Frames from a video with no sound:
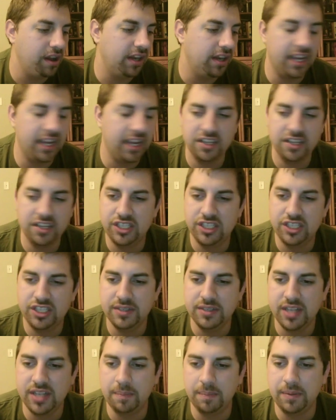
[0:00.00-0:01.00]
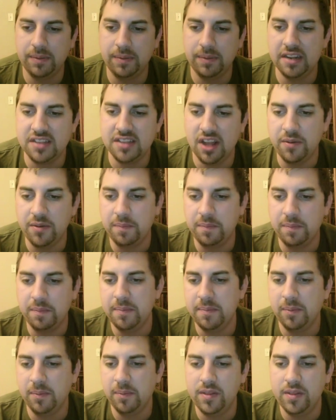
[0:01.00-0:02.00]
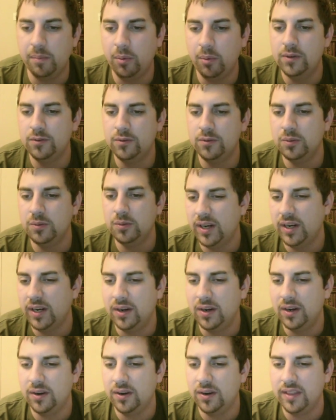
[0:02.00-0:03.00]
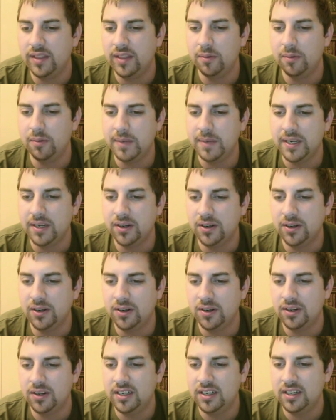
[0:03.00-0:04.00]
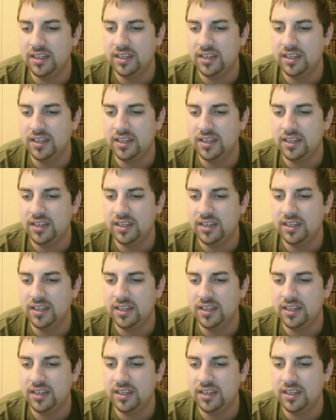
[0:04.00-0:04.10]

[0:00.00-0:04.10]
was up against other people in the boardroom where they were bigger,